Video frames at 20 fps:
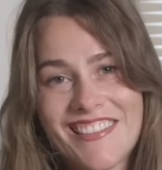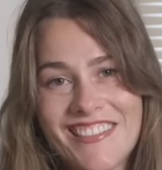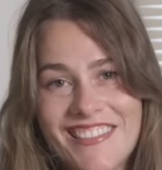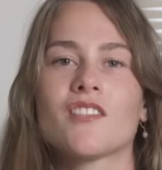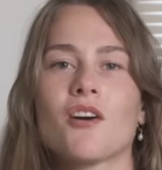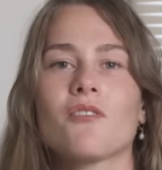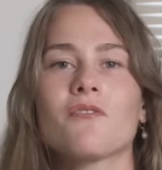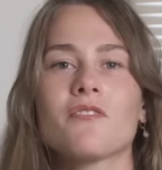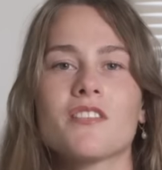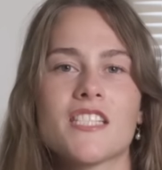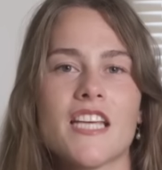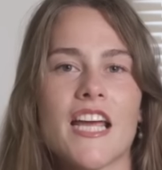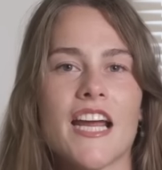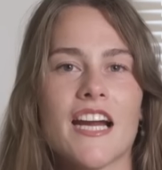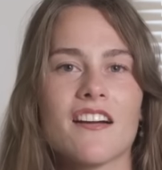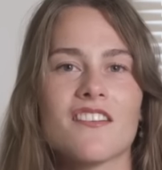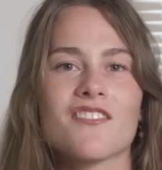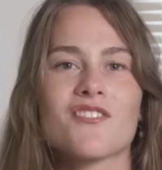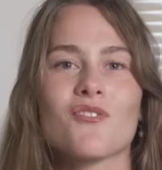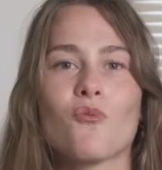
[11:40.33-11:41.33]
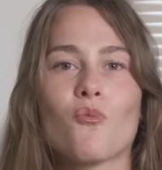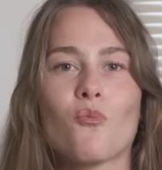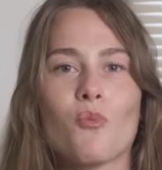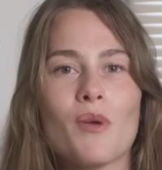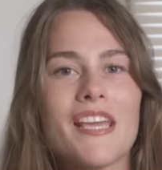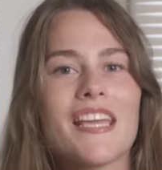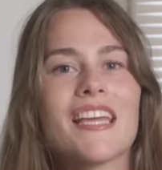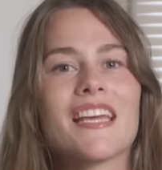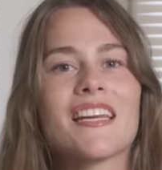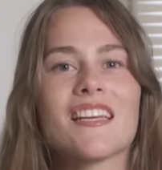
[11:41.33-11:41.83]
Those tears
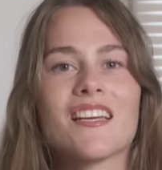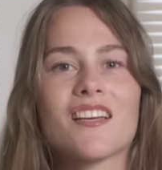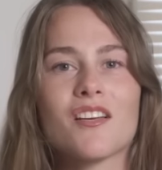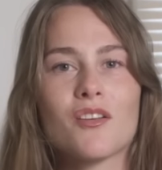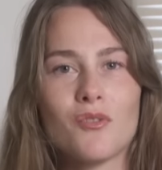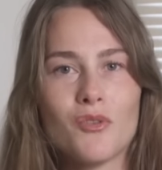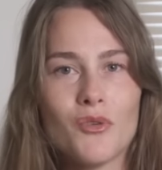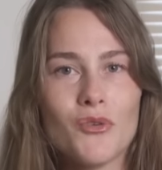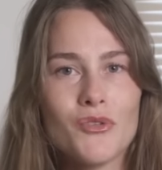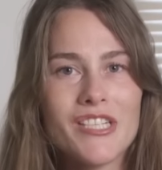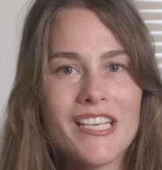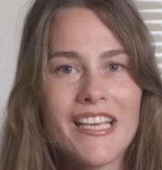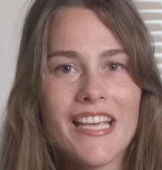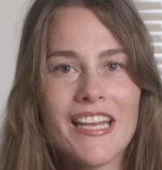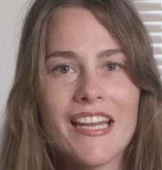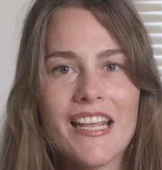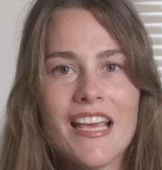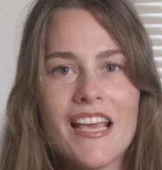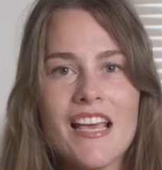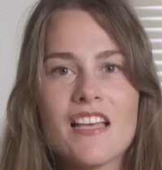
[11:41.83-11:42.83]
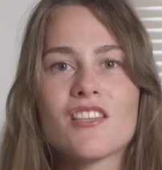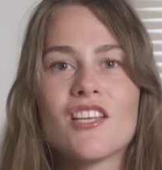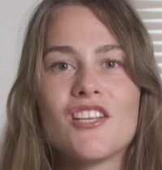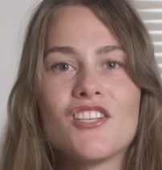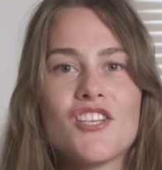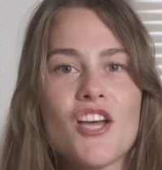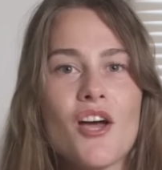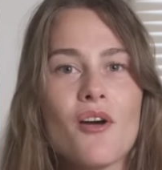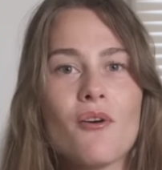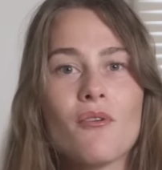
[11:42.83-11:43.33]
weaken gluten. The
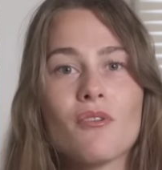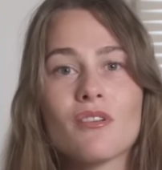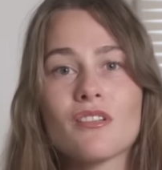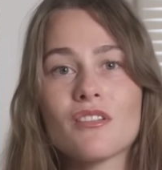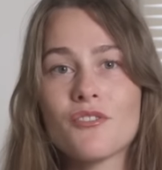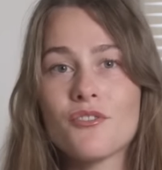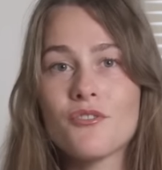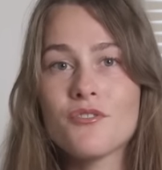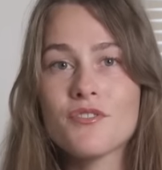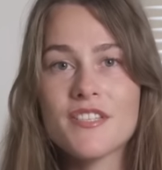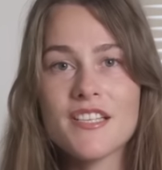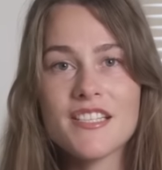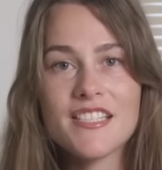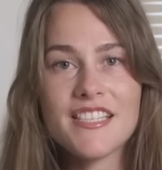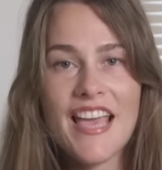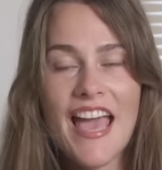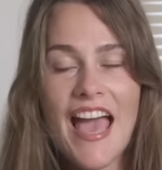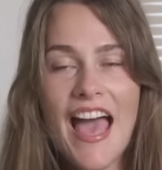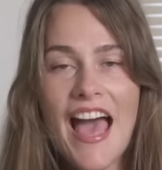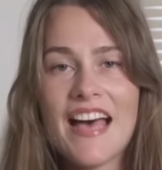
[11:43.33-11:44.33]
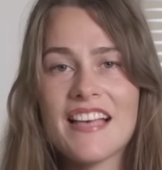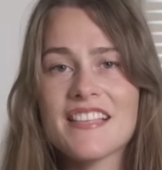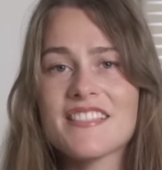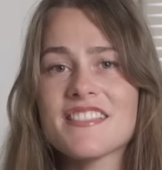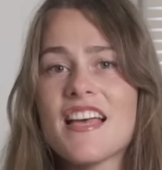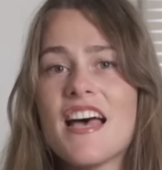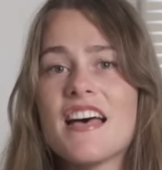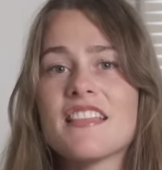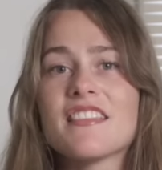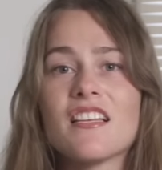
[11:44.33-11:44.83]
dough loses gas
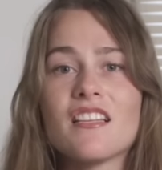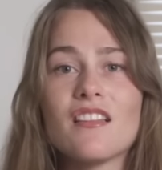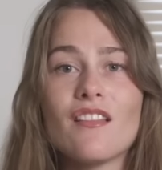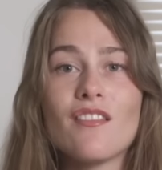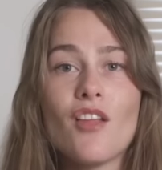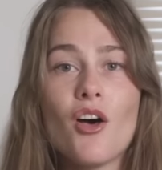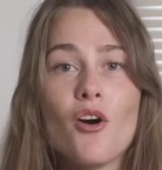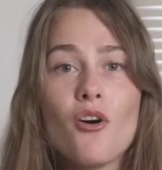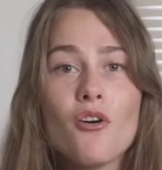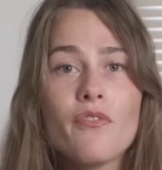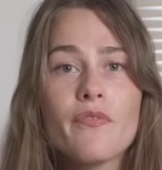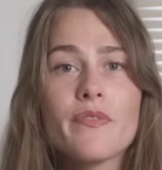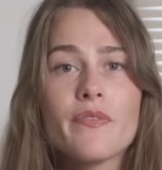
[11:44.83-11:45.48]
and the loaf